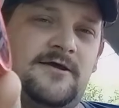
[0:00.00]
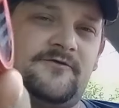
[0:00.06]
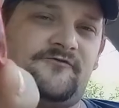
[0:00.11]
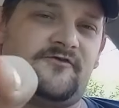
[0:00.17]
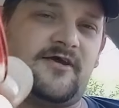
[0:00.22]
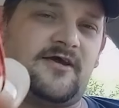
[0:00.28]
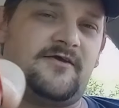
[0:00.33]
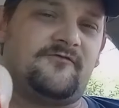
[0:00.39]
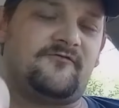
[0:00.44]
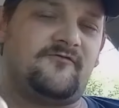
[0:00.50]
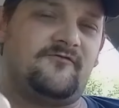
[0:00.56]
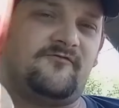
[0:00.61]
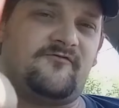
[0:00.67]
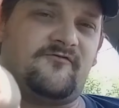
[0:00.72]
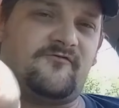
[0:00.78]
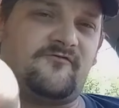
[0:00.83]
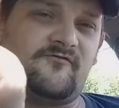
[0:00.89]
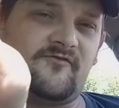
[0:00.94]
as you guys can
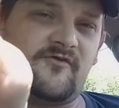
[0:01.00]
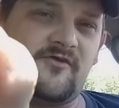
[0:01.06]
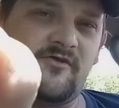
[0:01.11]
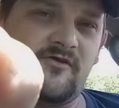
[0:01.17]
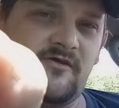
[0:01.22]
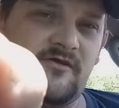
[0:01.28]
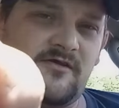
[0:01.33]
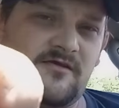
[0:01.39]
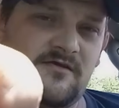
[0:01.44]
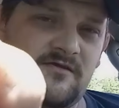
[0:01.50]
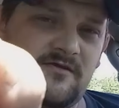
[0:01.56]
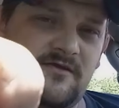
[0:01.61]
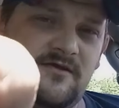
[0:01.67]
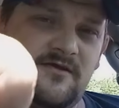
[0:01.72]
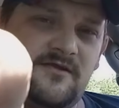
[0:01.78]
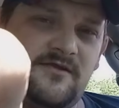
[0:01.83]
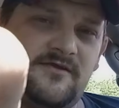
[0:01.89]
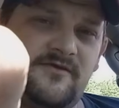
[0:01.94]
see,
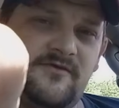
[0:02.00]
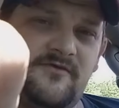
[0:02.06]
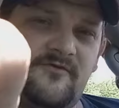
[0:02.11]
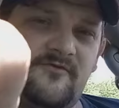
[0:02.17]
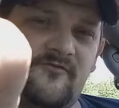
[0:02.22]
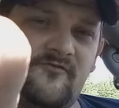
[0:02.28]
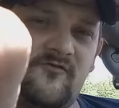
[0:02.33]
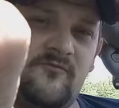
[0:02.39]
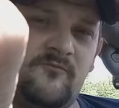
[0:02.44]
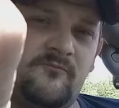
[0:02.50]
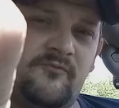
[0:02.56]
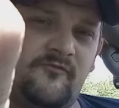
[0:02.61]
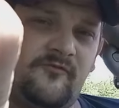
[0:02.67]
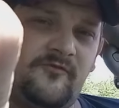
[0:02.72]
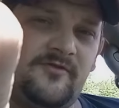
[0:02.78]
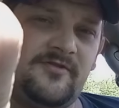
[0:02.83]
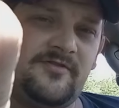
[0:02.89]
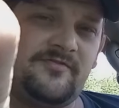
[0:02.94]
it is
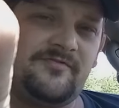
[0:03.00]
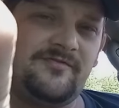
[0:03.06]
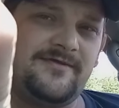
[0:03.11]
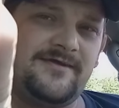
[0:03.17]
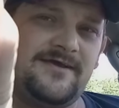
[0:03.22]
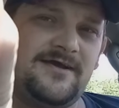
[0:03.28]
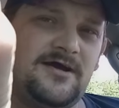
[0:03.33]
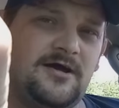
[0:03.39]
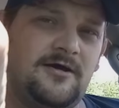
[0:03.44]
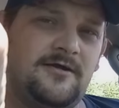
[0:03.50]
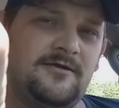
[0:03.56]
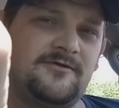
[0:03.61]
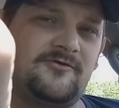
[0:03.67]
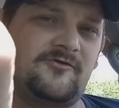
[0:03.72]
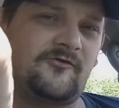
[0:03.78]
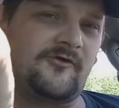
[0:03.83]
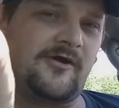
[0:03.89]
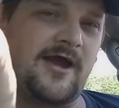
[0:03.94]
completely
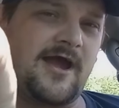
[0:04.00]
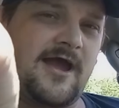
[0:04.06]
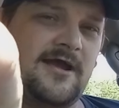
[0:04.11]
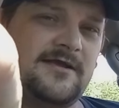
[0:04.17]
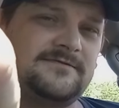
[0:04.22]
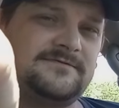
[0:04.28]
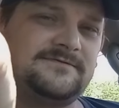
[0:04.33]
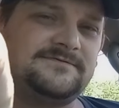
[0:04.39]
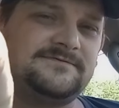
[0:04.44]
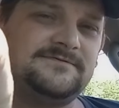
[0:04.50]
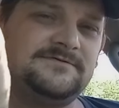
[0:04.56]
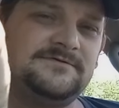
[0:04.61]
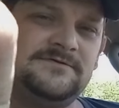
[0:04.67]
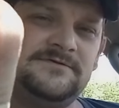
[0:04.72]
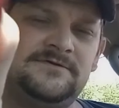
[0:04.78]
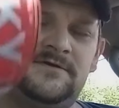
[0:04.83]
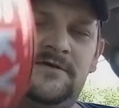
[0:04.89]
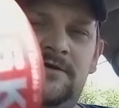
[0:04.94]
uncracked.
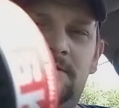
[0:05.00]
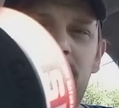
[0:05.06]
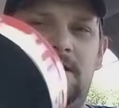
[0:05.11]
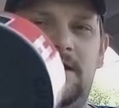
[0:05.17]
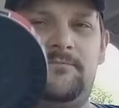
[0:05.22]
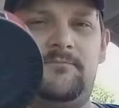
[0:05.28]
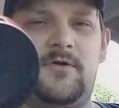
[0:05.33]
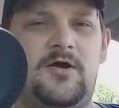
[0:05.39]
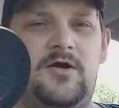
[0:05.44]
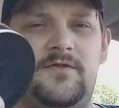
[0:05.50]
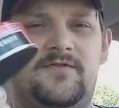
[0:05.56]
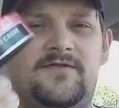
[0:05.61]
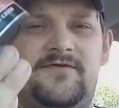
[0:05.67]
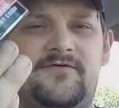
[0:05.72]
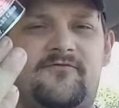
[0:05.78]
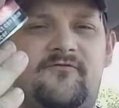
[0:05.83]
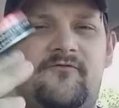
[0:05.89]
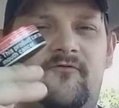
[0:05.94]
I got
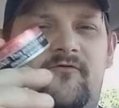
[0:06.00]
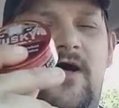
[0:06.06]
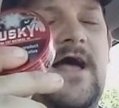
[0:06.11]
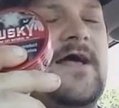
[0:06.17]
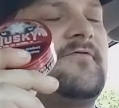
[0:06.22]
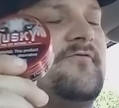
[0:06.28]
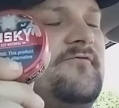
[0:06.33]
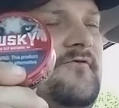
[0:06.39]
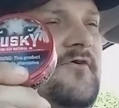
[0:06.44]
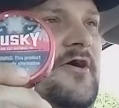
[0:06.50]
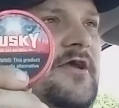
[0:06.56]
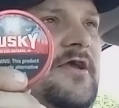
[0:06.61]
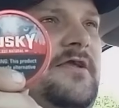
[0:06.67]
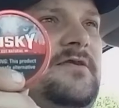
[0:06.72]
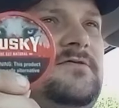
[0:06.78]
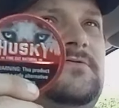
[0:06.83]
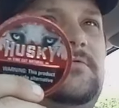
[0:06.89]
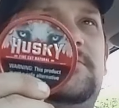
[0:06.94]
this last
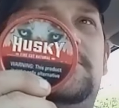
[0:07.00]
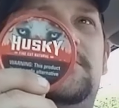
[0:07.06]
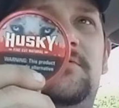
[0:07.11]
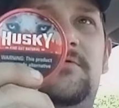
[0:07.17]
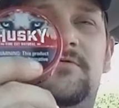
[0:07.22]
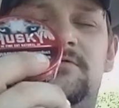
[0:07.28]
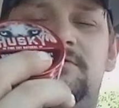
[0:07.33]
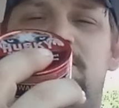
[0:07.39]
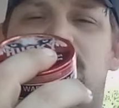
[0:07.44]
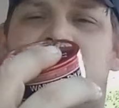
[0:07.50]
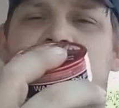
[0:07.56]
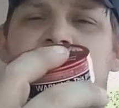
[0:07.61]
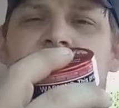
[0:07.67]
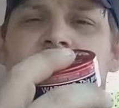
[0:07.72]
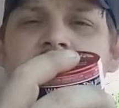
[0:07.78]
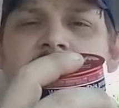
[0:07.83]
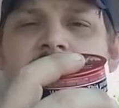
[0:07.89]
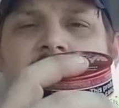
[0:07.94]
night.
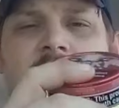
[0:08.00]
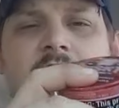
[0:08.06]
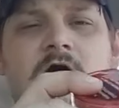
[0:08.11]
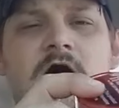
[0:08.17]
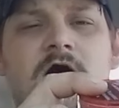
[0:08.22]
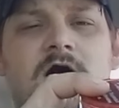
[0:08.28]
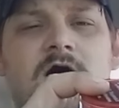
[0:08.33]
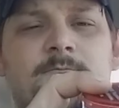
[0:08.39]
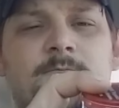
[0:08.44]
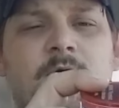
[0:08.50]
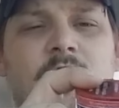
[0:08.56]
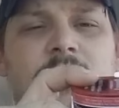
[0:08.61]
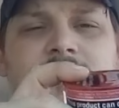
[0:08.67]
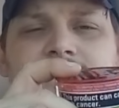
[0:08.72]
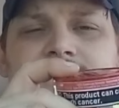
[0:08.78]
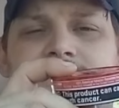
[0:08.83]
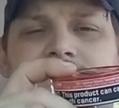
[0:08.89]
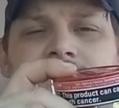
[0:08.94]
Bought
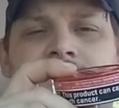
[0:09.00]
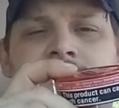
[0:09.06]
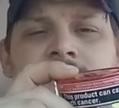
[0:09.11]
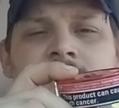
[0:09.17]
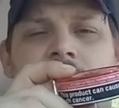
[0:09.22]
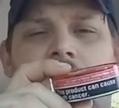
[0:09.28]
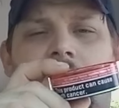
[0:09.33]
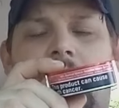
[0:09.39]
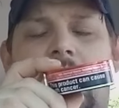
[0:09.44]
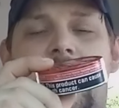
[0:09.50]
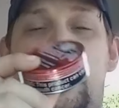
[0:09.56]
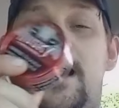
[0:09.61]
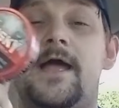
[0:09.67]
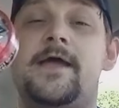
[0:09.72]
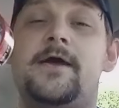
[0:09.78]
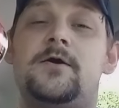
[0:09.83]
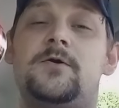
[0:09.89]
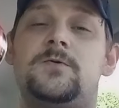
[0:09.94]
it in
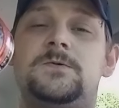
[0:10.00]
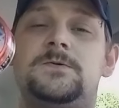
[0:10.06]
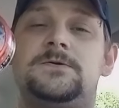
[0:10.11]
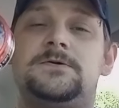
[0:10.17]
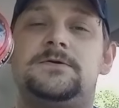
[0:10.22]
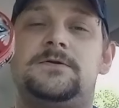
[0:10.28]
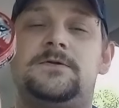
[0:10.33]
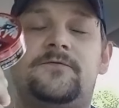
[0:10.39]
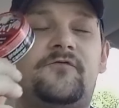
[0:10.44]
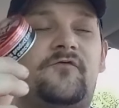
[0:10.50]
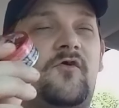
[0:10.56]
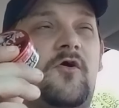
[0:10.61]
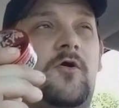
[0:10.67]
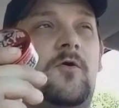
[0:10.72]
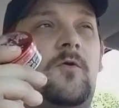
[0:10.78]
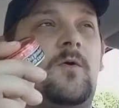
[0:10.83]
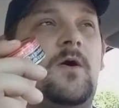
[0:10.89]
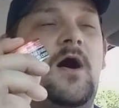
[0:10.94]
Ohio,
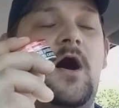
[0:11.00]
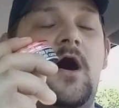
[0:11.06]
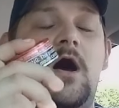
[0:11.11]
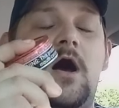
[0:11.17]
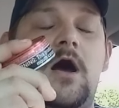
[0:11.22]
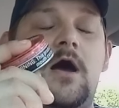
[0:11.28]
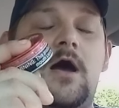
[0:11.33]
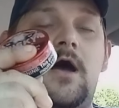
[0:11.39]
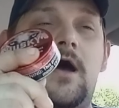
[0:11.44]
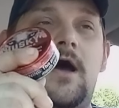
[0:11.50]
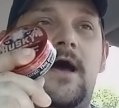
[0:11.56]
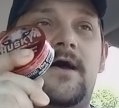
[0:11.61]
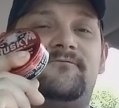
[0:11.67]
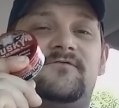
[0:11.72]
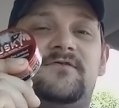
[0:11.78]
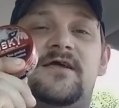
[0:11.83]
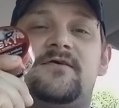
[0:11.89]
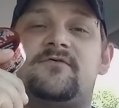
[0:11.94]
so
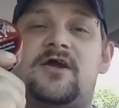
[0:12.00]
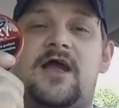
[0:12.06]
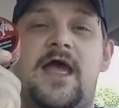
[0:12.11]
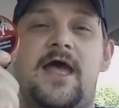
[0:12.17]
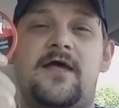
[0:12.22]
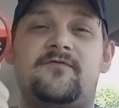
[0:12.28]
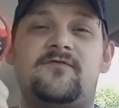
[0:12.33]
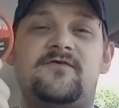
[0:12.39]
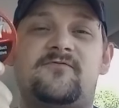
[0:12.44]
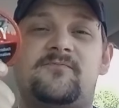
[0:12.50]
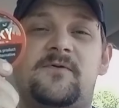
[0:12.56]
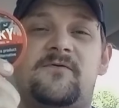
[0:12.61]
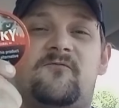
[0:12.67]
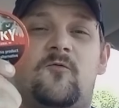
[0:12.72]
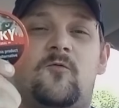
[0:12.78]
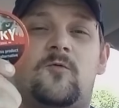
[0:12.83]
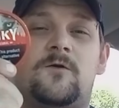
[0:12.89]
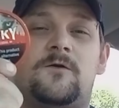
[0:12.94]
I've never had this
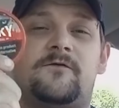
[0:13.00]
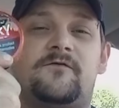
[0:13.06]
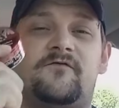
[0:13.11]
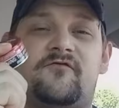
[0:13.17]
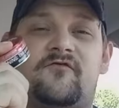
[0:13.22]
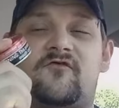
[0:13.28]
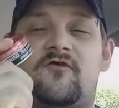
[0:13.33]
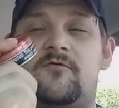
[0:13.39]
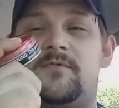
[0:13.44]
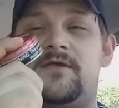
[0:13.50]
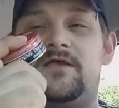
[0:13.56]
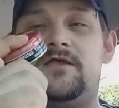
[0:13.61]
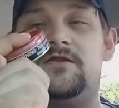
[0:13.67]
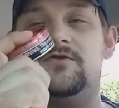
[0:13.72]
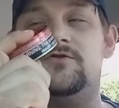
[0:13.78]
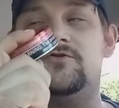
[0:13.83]
before. This is going to be